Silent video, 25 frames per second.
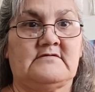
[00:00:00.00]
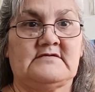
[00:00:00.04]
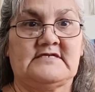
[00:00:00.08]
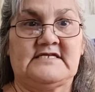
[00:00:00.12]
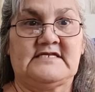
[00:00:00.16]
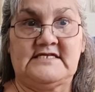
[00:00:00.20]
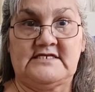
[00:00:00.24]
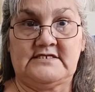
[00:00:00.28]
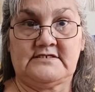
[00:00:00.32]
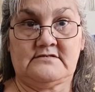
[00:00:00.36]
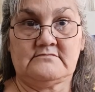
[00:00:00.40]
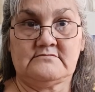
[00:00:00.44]

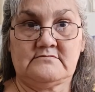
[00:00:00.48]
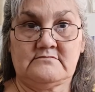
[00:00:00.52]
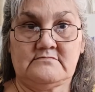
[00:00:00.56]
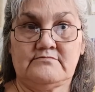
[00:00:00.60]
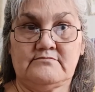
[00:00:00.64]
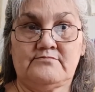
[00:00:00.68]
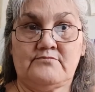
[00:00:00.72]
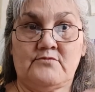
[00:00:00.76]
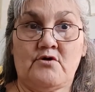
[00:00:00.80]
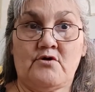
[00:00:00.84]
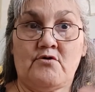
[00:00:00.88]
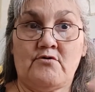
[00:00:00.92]
get
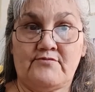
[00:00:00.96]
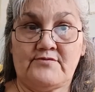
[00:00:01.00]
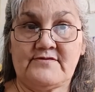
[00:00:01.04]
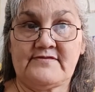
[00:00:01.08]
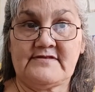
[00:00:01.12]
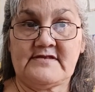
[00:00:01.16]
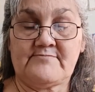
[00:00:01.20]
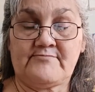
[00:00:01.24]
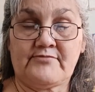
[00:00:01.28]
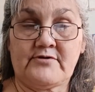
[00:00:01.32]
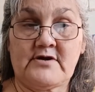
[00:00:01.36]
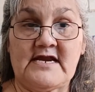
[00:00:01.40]
over
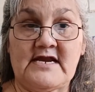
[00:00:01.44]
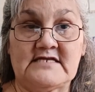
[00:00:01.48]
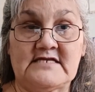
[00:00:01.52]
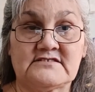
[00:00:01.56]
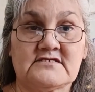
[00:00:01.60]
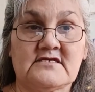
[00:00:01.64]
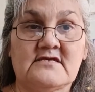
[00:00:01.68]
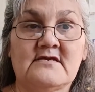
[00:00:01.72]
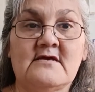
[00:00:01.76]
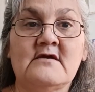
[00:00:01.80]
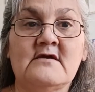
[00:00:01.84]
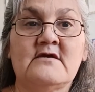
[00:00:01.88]
the
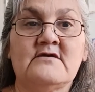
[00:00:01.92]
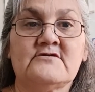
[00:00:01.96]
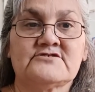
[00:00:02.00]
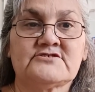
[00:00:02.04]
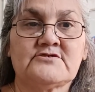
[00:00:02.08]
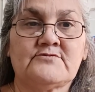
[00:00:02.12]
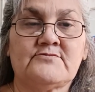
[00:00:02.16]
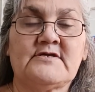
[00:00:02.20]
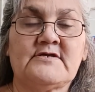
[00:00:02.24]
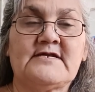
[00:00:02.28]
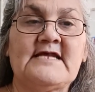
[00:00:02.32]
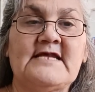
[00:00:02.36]
price.
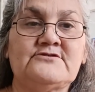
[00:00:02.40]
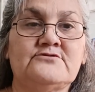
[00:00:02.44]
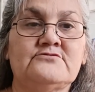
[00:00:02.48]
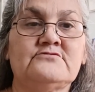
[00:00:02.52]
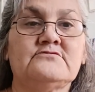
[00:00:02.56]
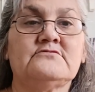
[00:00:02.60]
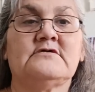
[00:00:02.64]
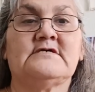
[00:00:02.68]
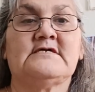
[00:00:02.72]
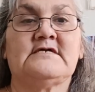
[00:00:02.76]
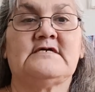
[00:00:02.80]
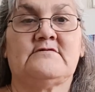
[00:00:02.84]
So what I
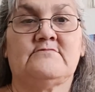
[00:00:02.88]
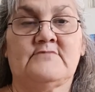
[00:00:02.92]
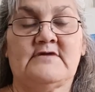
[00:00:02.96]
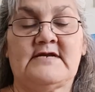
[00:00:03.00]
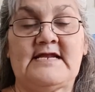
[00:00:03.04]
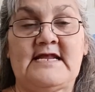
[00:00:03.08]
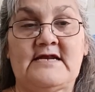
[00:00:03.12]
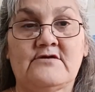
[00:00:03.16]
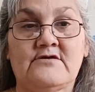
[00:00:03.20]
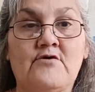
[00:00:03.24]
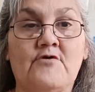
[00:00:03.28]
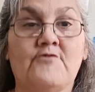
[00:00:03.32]
do when
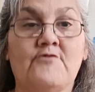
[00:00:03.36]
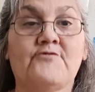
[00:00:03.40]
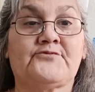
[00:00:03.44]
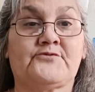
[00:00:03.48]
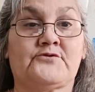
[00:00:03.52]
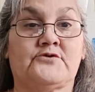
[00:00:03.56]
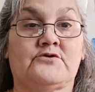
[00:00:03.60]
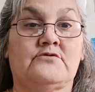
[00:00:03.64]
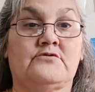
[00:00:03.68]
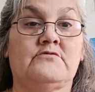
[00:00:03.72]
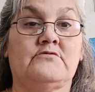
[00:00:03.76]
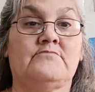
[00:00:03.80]
I go
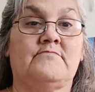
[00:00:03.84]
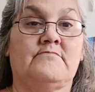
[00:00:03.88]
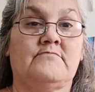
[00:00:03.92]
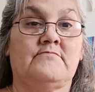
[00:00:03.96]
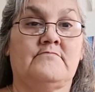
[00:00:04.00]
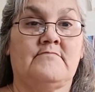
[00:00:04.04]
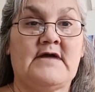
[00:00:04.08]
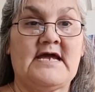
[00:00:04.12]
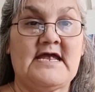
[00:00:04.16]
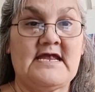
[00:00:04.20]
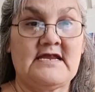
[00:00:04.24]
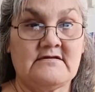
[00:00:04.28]
through,
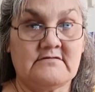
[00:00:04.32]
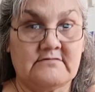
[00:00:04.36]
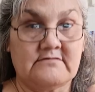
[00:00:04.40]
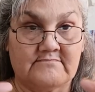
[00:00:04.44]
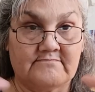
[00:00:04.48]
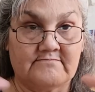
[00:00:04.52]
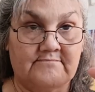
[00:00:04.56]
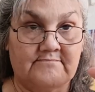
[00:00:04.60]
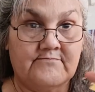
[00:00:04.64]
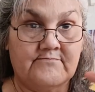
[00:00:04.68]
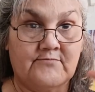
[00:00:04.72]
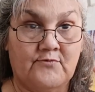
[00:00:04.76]
my
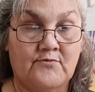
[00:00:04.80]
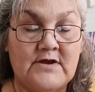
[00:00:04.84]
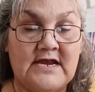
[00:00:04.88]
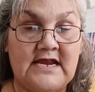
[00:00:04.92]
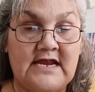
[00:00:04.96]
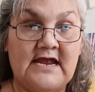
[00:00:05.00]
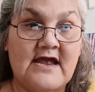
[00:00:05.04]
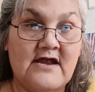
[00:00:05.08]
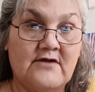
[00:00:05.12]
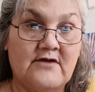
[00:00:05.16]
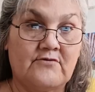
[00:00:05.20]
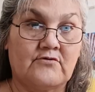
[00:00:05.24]

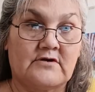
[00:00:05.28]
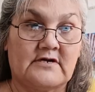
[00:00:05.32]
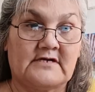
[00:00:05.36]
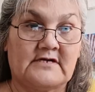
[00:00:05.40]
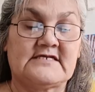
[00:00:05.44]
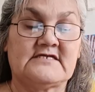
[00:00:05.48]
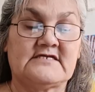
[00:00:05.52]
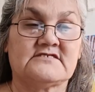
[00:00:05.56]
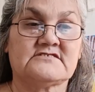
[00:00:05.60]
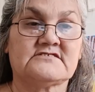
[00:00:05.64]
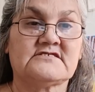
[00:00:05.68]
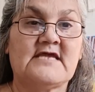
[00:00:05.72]
way I
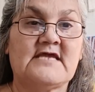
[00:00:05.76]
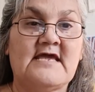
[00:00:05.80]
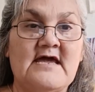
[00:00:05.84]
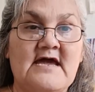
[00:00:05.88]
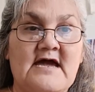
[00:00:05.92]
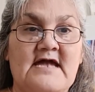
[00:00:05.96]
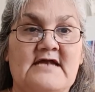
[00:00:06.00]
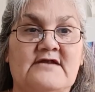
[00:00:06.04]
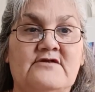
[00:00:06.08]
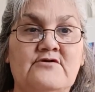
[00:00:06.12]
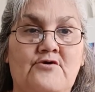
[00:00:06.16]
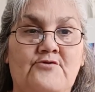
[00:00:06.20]
work is
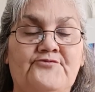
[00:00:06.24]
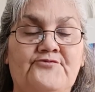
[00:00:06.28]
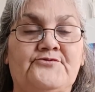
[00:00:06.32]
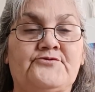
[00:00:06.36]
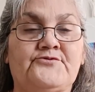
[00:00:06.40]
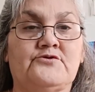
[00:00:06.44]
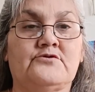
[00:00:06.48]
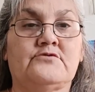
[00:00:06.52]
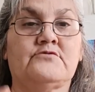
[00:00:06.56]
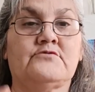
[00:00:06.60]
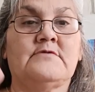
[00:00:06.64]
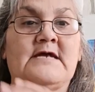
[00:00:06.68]
I go
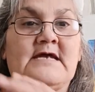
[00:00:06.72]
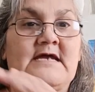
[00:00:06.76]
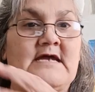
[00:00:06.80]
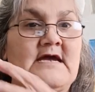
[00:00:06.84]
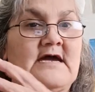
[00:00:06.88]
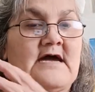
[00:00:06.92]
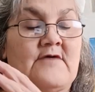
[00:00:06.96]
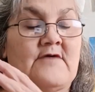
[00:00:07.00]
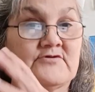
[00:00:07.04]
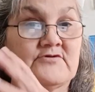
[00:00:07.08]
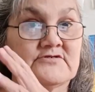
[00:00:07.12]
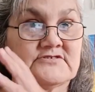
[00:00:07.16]
through.
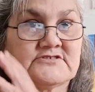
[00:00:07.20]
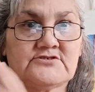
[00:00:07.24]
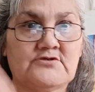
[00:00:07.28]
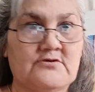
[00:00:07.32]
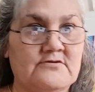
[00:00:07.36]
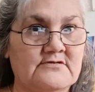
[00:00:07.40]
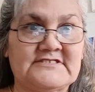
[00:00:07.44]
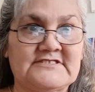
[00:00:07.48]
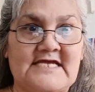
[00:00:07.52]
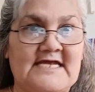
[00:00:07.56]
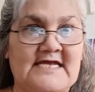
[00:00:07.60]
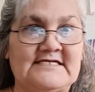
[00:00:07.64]
I was so
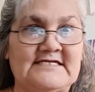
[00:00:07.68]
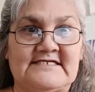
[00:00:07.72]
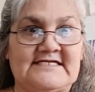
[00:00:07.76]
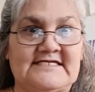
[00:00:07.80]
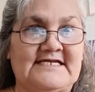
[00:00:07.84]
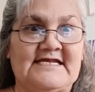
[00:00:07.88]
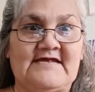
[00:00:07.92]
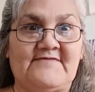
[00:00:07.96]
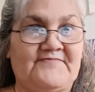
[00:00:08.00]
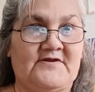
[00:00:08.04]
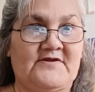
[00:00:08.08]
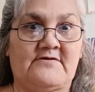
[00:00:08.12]
excited to
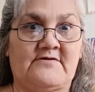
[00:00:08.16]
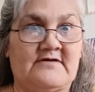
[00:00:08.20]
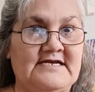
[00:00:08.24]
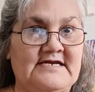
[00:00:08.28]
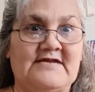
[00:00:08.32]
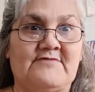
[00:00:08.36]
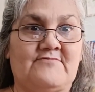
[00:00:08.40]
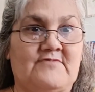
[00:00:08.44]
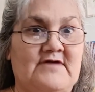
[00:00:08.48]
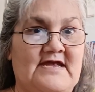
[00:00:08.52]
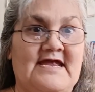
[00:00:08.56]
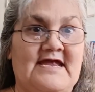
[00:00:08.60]
get there
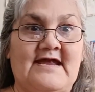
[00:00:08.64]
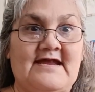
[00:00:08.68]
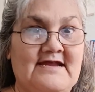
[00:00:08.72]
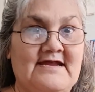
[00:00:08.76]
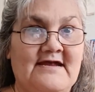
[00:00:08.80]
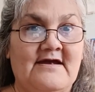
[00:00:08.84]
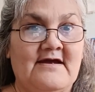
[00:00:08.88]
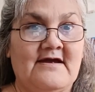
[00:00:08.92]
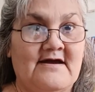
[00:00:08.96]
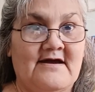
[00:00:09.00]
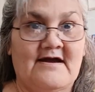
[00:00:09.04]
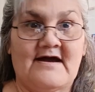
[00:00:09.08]
anyway.
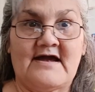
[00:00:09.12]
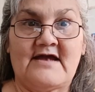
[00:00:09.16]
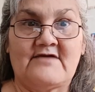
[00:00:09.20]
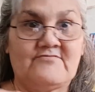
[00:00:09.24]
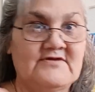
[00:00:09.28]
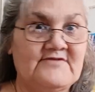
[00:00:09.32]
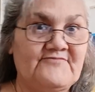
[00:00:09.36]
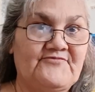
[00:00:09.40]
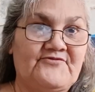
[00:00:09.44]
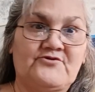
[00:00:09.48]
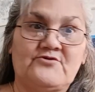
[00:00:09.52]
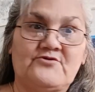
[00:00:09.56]
I
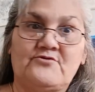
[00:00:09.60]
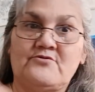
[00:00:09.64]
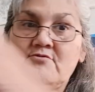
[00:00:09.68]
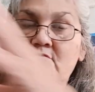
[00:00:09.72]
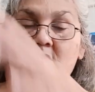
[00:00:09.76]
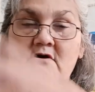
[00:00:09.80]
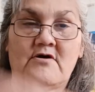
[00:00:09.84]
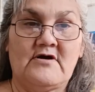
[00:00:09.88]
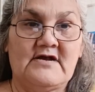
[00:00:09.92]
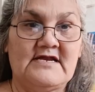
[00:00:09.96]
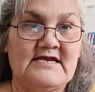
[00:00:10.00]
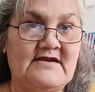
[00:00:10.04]
went through
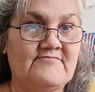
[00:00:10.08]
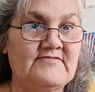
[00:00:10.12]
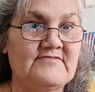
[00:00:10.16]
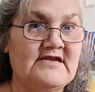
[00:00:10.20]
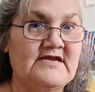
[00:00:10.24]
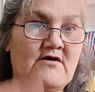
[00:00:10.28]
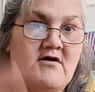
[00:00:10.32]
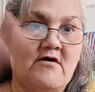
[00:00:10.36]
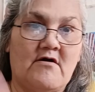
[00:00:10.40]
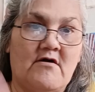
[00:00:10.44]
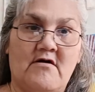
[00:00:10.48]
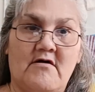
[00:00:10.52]
every
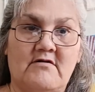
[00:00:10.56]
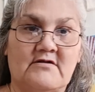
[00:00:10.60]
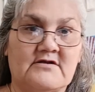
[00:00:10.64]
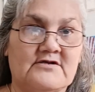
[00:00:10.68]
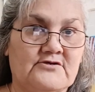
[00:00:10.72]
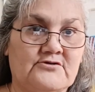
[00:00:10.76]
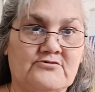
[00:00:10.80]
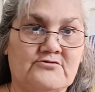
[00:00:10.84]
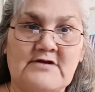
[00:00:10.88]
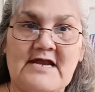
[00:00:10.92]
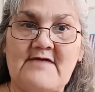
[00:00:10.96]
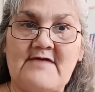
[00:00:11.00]
haul,
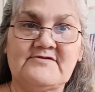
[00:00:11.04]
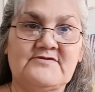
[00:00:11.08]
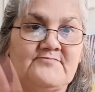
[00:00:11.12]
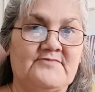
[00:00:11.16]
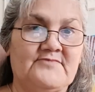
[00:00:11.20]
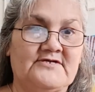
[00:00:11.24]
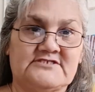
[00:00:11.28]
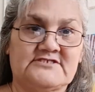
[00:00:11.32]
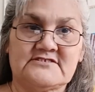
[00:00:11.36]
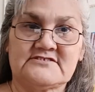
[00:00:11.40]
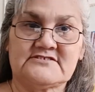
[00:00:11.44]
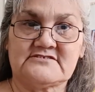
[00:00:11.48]
grabbed a
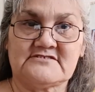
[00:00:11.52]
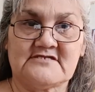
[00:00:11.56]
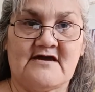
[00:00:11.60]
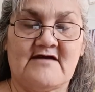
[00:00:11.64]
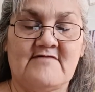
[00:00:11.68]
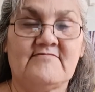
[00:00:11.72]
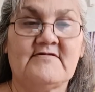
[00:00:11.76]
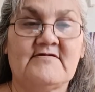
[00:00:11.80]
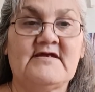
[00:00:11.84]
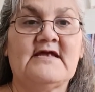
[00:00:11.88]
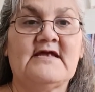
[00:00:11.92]
bunch of stuff,